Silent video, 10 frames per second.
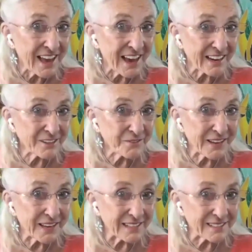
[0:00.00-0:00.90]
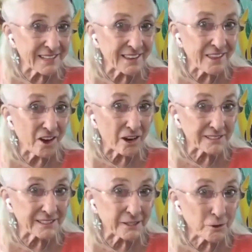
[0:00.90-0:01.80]
activates the
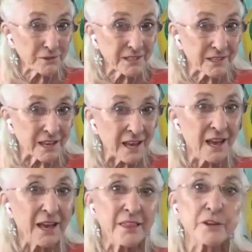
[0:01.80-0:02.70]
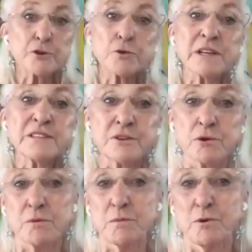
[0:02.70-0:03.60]
oxytocin, the trust
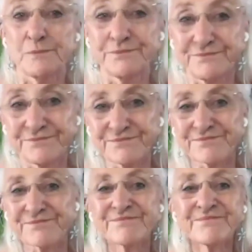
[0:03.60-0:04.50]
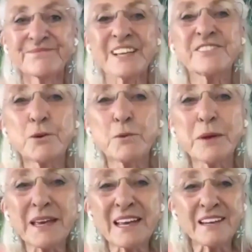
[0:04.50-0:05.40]
hormone. So we
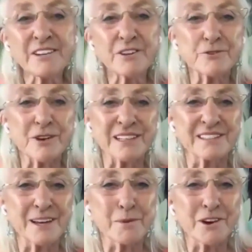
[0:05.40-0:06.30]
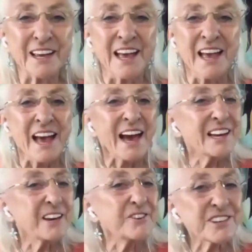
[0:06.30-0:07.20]
begin to trust our body.
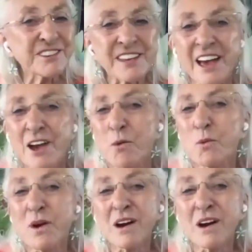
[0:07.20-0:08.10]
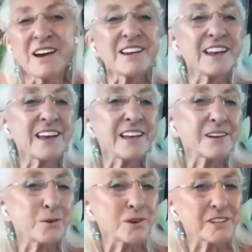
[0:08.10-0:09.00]
And it just
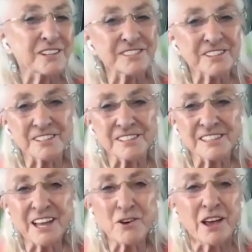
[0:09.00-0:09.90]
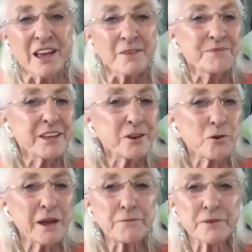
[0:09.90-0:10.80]
1.25 circles. Now, you
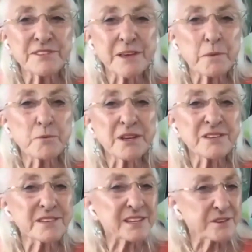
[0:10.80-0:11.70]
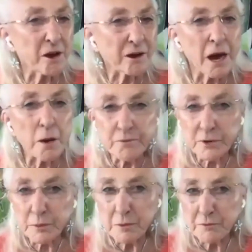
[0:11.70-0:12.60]
know, if for some reason it's not
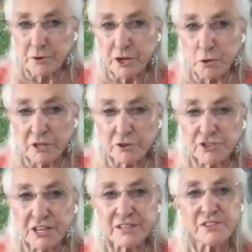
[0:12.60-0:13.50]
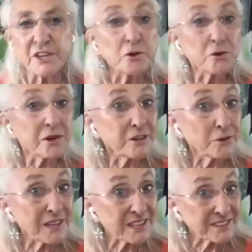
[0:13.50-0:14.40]
comfortable for you on your chest, you can
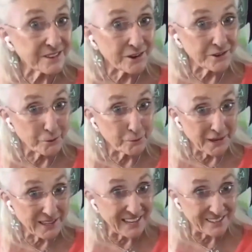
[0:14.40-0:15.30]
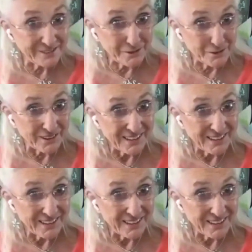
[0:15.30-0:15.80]
do this on your belly too.